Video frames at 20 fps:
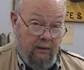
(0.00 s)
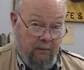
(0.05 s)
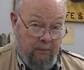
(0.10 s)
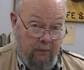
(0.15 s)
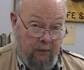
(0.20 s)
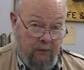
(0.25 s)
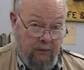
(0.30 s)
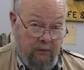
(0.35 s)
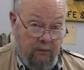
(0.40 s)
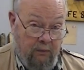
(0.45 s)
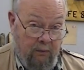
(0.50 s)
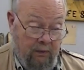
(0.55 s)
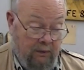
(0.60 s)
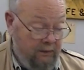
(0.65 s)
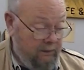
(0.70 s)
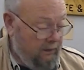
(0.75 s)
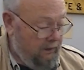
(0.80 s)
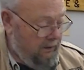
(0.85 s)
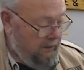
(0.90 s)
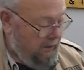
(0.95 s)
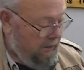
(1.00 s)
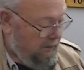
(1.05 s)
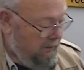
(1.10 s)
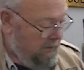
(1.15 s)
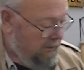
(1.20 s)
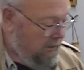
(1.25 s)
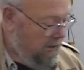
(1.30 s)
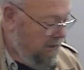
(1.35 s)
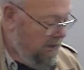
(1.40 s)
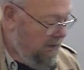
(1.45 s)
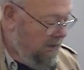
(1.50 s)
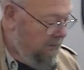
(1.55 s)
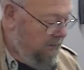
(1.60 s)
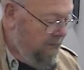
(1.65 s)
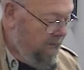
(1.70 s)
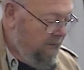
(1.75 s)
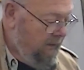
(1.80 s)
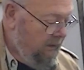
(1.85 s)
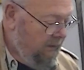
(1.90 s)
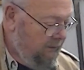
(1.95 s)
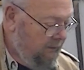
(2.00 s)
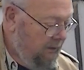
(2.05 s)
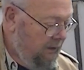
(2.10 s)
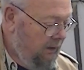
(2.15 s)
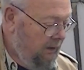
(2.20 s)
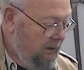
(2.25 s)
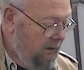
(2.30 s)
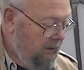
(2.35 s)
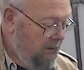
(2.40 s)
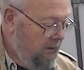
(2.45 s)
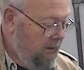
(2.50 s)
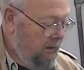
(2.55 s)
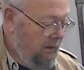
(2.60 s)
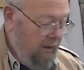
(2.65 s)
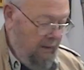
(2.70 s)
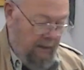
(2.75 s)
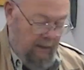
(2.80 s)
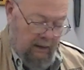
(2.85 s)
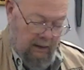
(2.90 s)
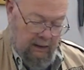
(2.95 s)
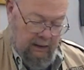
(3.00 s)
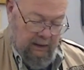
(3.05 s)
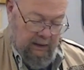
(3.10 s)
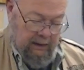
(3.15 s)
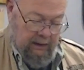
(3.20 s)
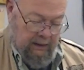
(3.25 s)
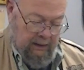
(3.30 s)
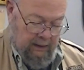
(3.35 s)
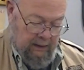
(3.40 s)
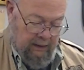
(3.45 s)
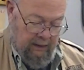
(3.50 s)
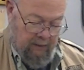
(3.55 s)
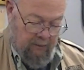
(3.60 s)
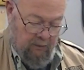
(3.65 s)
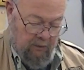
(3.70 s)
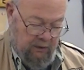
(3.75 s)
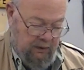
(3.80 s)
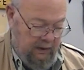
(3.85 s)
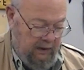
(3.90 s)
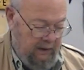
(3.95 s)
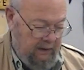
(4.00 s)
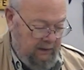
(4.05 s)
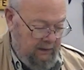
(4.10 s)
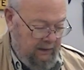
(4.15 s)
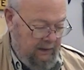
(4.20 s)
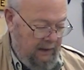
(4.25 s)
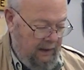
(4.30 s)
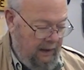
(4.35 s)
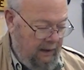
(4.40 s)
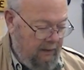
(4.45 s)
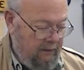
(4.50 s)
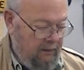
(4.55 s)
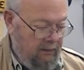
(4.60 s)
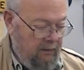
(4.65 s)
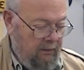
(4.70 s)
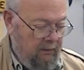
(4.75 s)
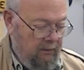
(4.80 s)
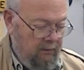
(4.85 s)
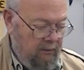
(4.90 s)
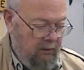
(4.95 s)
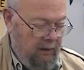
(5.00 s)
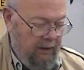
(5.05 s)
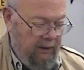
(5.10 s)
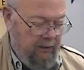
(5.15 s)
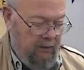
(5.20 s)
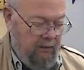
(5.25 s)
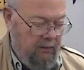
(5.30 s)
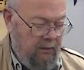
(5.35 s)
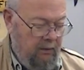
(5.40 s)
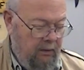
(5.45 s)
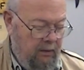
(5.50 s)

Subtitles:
opposed to what's in here, the other things in here. We'll get into that later.